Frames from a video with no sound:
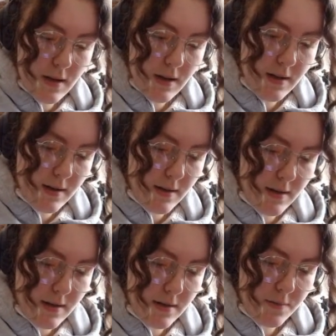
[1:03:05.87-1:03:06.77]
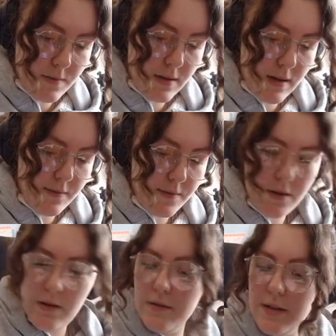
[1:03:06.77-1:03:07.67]
And we're gonna have to
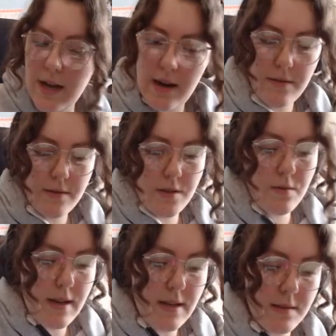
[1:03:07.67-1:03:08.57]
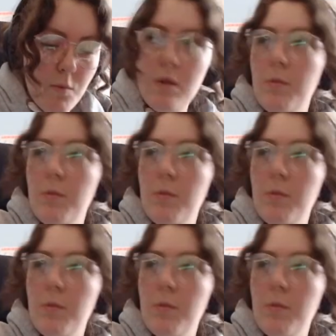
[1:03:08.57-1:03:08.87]
go down to a smaller